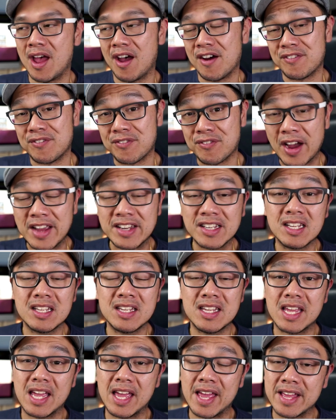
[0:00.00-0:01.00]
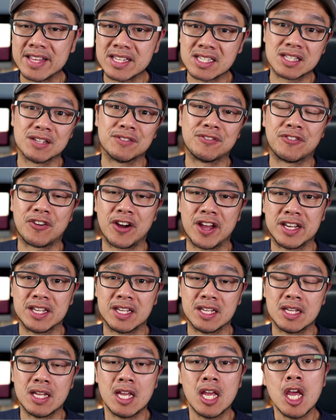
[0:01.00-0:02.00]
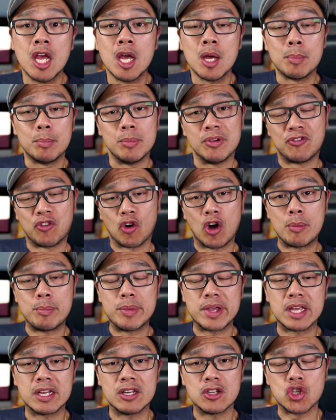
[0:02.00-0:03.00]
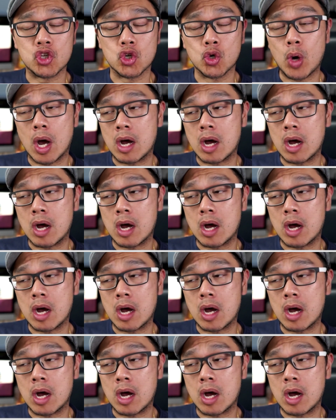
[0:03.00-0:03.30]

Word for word: Finally, it's the Friday. Before I begin the show,